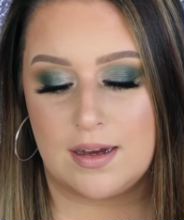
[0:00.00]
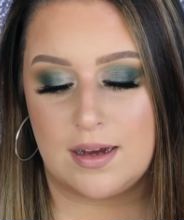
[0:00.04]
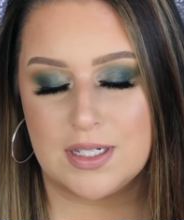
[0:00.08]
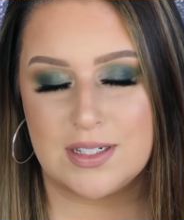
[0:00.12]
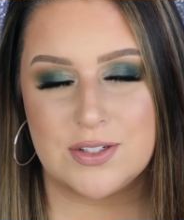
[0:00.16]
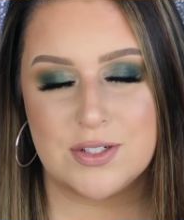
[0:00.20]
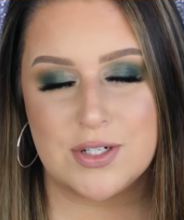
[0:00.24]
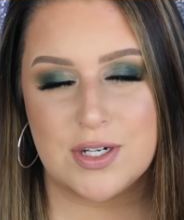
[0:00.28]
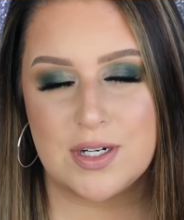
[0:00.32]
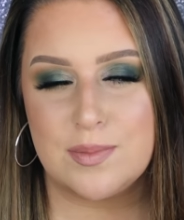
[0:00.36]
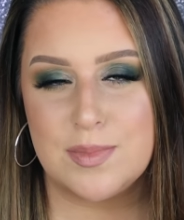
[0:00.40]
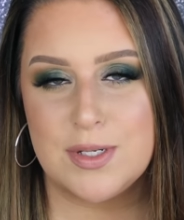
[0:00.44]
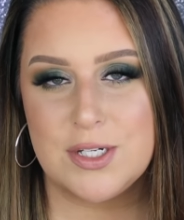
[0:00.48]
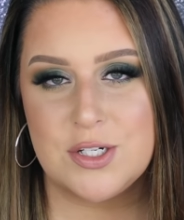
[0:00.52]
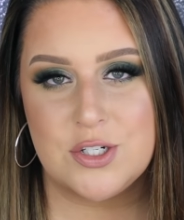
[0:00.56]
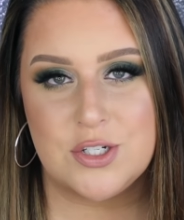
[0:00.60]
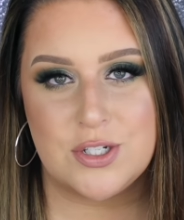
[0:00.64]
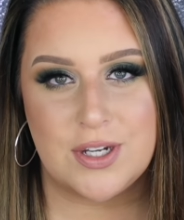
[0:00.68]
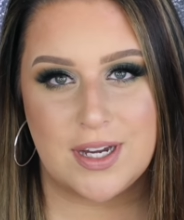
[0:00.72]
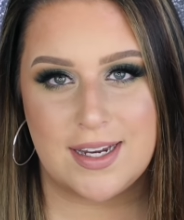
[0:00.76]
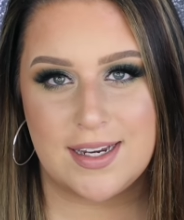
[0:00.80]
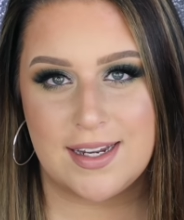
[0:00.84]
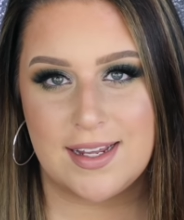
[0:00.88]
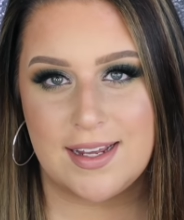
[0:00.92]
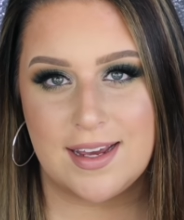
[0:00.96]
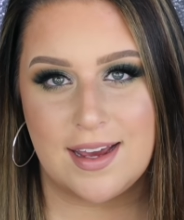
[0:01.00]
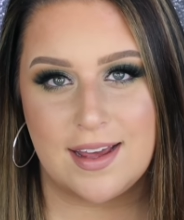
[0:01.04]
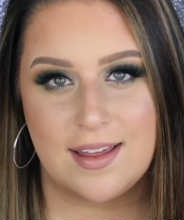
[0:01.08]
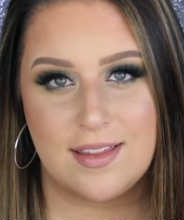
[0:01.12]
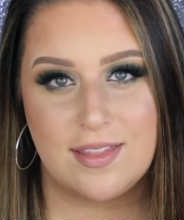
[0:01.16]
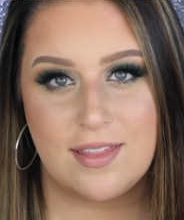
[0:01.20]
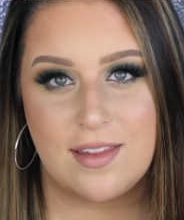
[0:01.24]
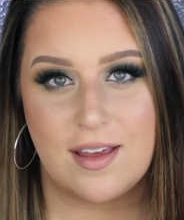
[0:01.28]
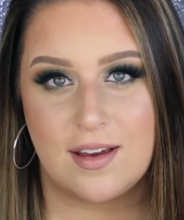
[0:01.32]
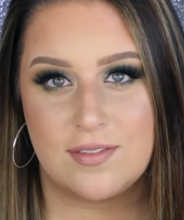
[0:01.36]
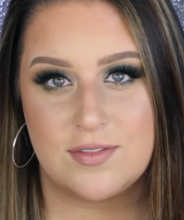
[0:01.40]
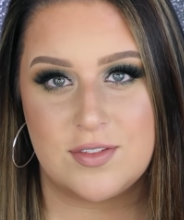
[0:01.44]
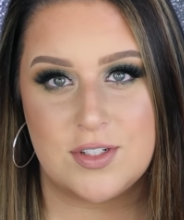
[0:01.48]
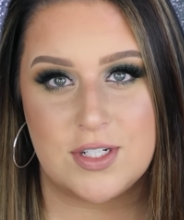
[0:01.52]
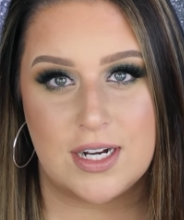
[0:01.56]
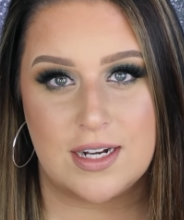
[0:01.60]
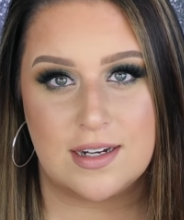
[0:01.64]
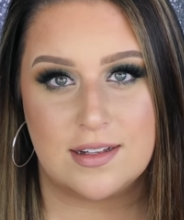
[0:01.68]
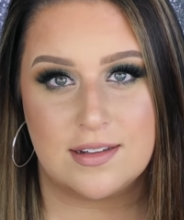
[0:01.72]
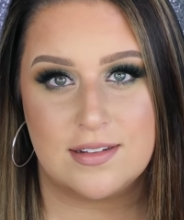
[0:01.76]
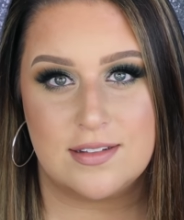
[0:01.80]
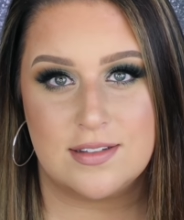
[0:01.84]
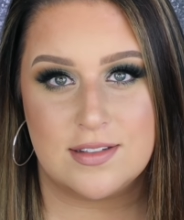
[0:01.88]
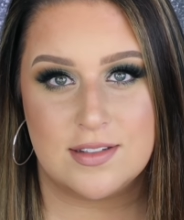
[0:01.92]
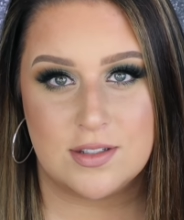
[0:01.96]
I'm not trying to be shady. I love
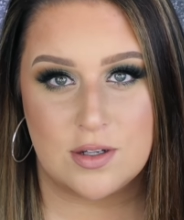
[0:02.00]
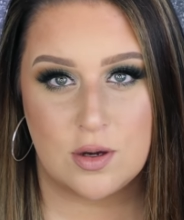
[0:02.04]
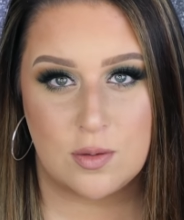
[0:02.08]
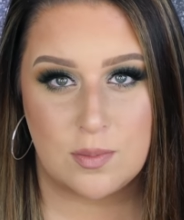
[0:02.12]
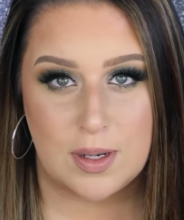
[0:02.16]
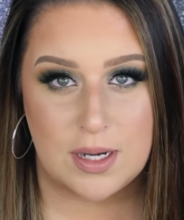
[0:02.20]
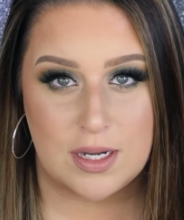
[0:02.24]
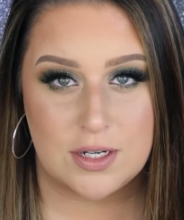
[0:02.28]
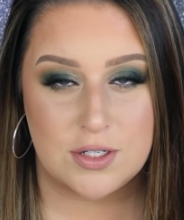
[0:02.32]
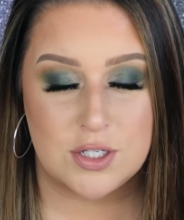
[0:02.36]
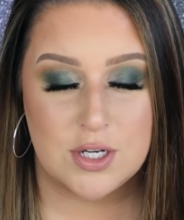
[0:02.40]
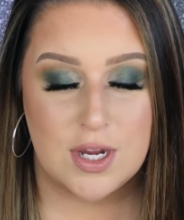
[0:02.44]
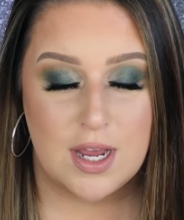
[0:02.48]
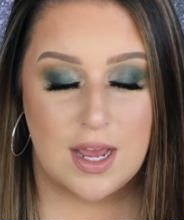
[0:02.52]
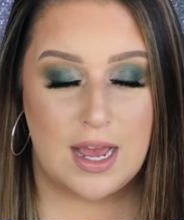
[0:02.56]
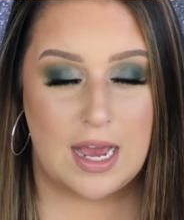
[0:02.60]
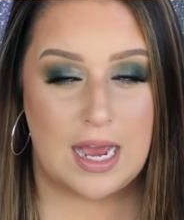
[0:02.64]
Jaclyn so much.